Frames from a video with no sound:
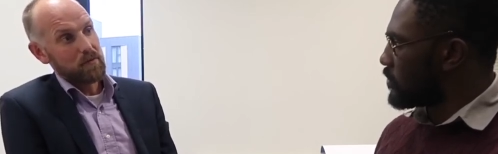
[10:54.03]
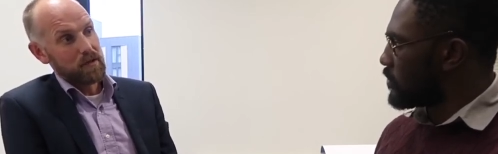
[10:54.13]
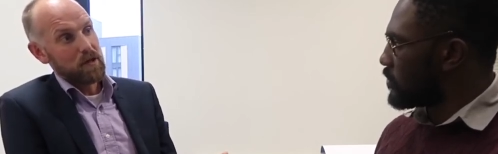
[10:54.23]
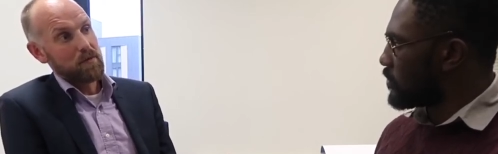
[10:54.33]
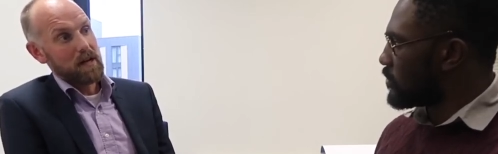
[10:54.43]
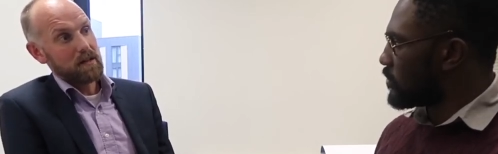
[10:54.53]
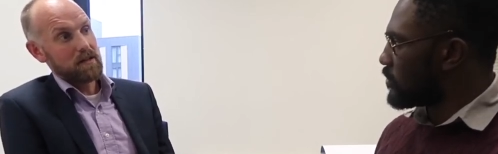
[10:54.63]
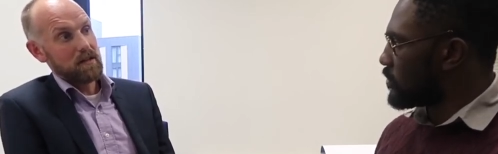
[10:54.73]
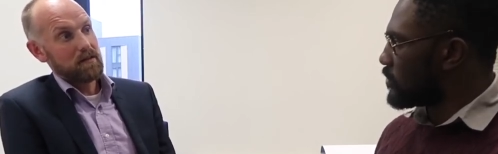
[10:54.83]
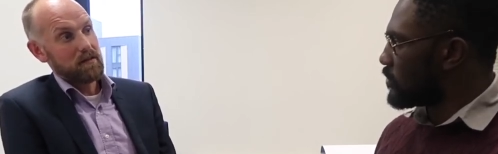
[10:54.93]
Speaker 1: with the
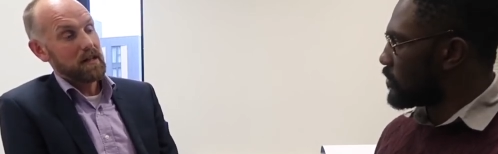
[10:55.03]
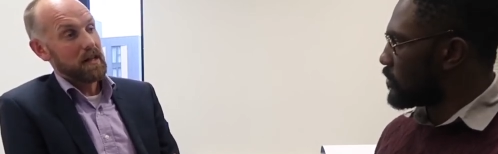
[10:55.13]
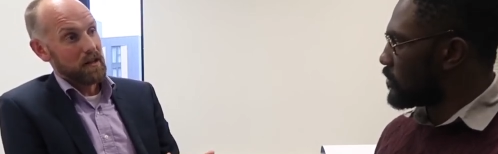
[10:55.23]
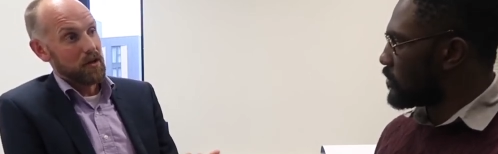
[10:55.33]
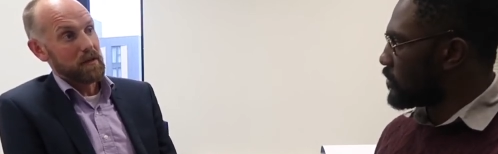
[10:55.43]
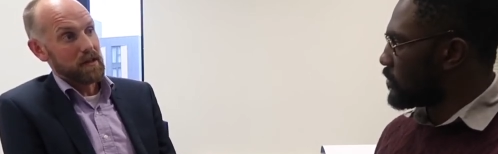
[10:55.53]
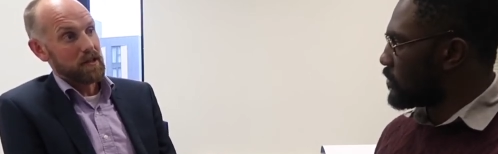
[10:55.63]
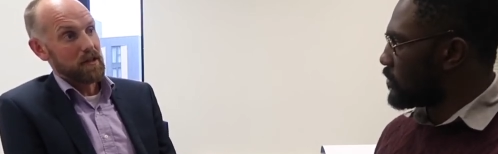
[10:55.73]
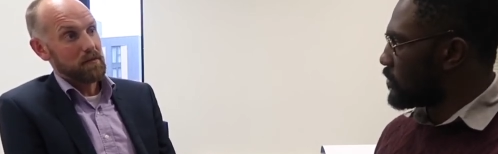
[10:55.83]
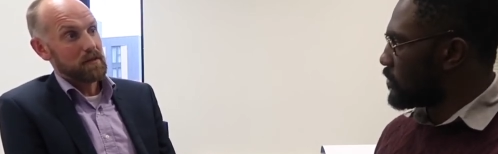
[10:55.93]
US in, in economic
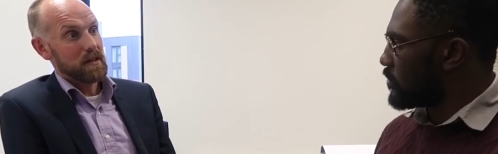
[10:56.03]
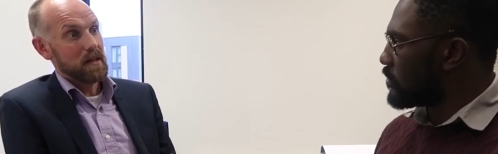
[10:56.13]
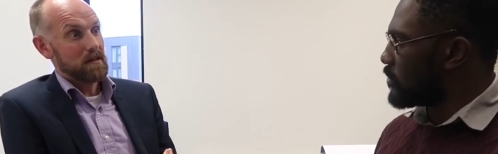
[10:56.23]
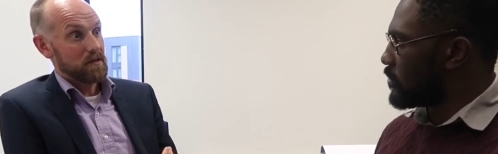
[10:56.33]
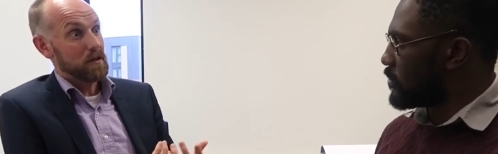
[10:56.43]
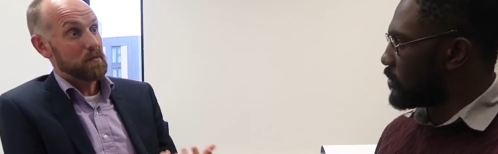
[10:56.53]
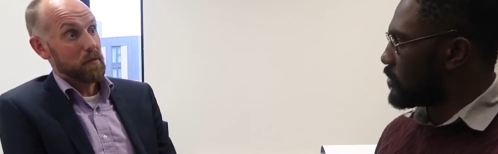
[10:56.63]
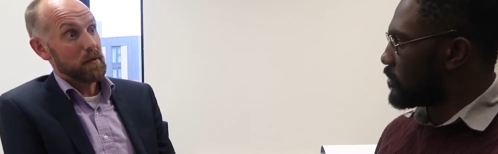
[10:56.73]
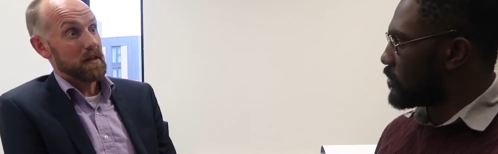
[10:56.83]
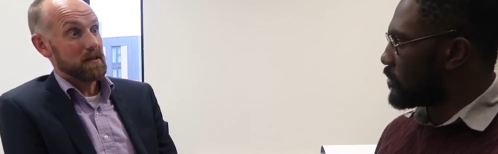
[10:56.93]
terms, then it's going to come
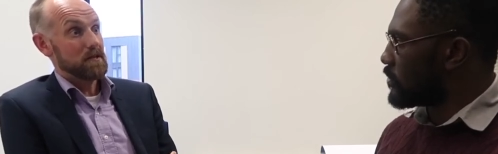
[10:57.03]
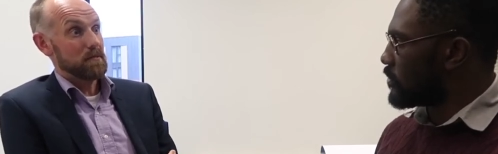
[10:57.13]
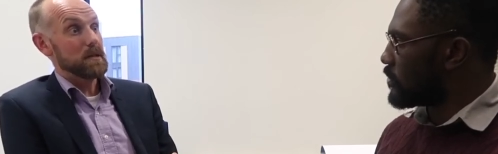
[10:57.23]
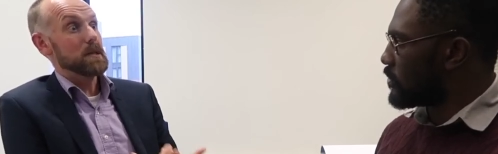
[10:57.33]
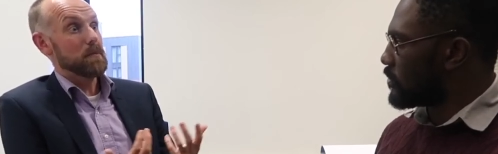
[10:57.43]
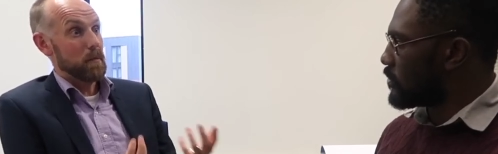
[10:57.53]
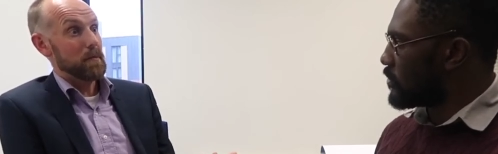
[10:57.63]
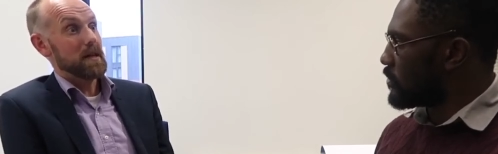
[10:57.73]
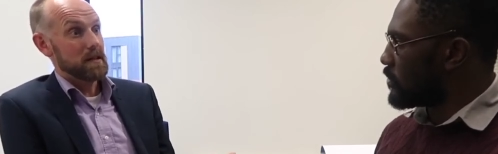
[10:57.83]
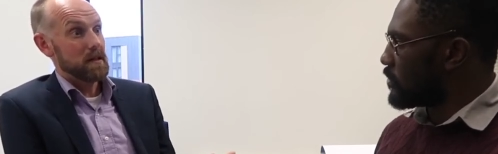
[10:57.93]
up against some pretty
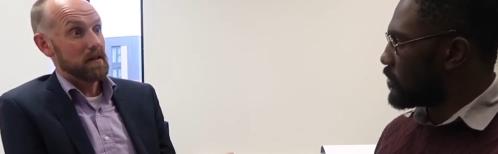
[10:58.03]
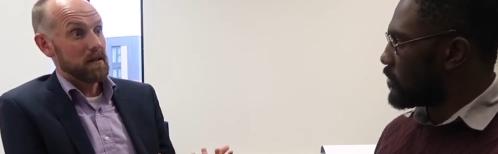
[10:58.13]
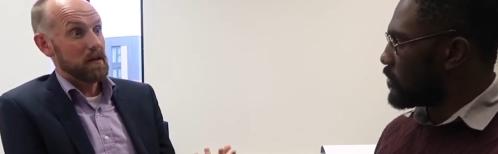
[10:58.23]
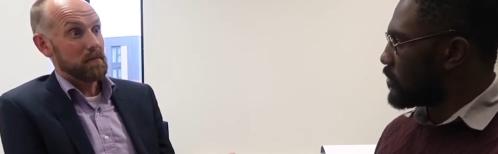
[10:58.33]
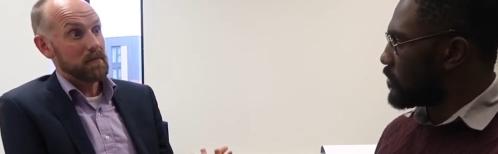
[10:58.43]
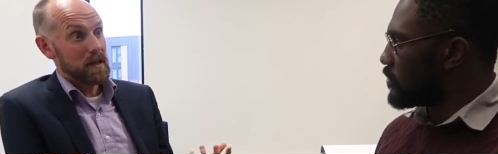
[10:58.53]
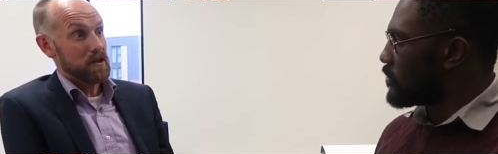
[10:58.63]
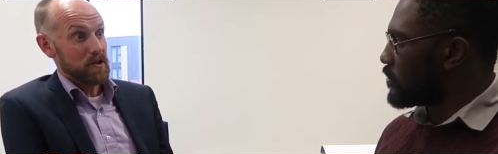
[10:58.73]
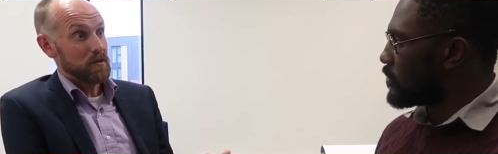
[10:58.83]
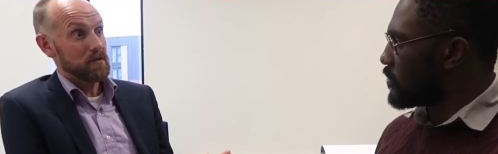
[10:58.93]
problematic um,
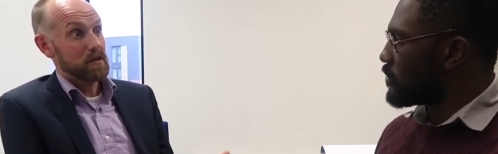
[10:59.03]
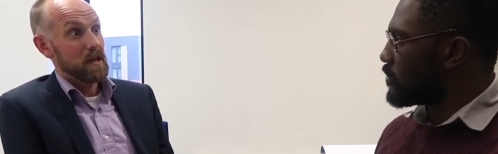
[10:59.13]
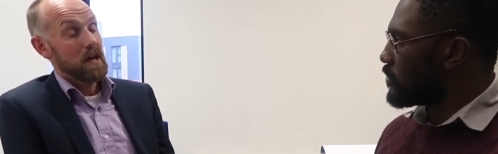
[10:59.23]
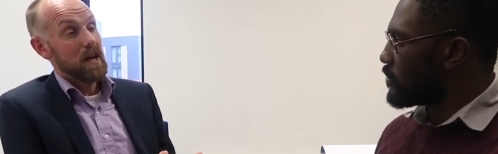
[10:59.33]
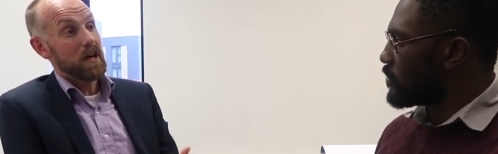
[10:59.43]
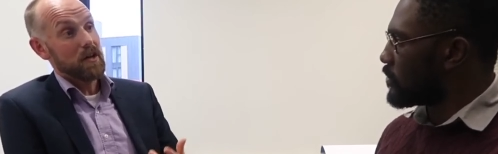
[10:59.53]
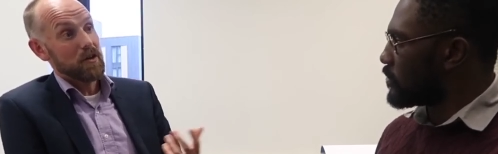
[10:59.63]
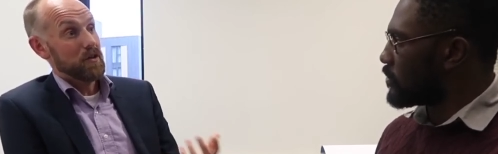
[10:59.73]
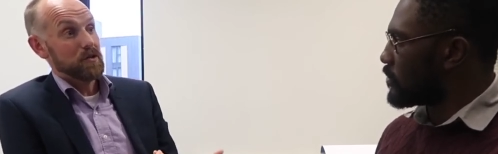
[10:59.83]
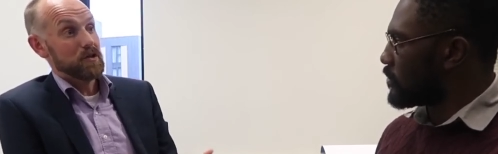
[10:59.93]
issues.
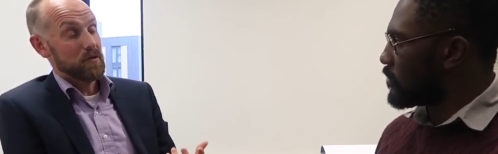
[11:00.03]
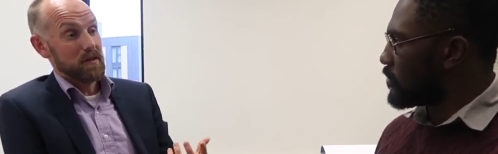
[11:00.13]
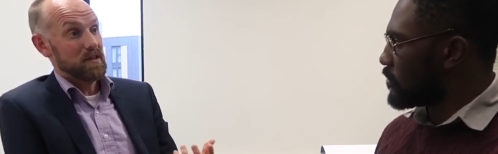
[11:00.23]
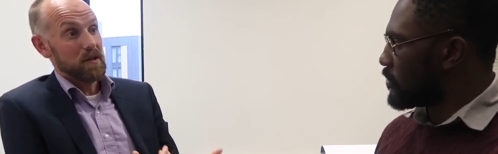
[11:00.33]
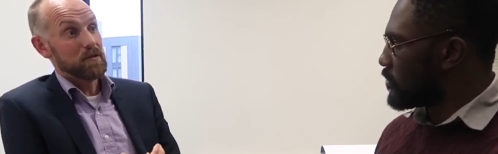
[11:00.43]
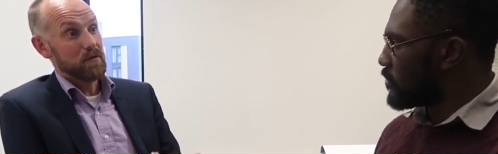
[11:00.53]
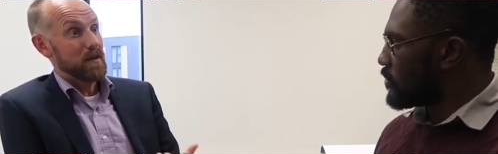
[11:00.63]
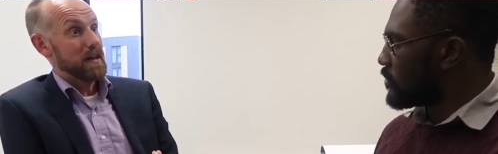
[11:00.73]
And, and also in terms of